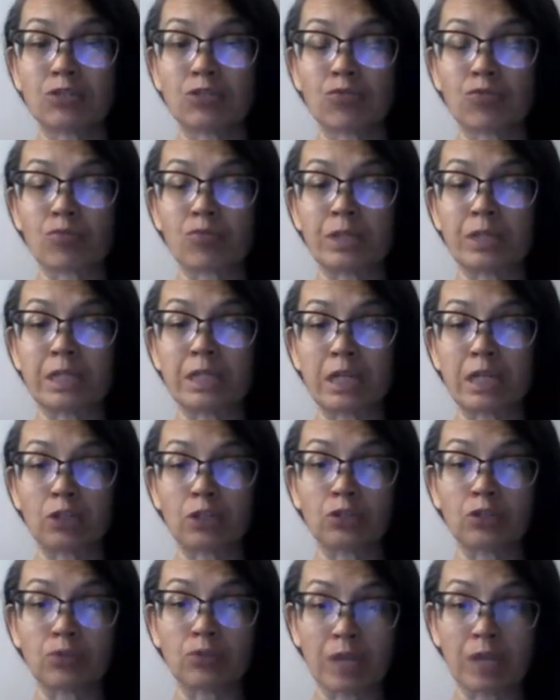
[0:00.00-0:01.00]
to retail
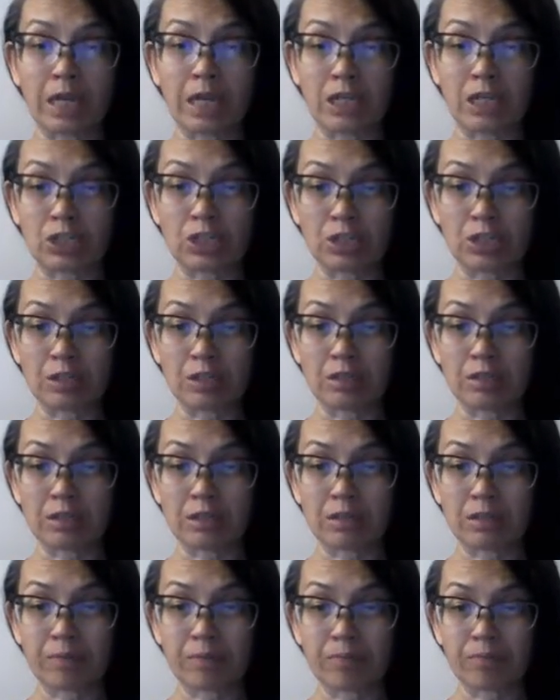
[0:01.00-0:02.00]

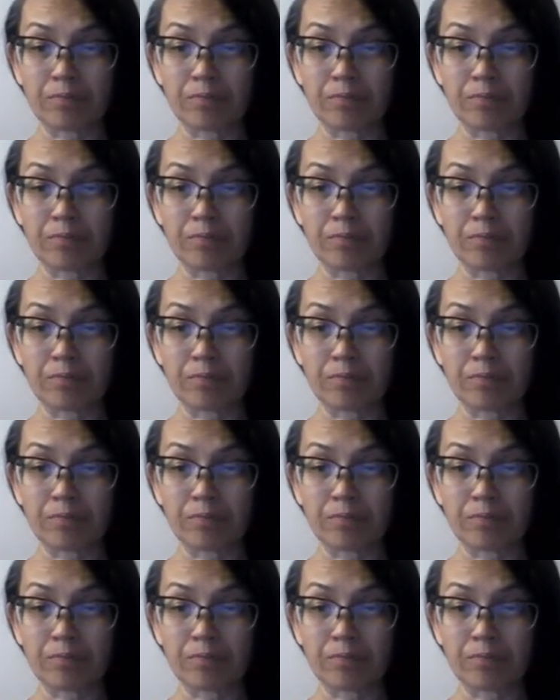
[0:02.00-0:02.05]
locations.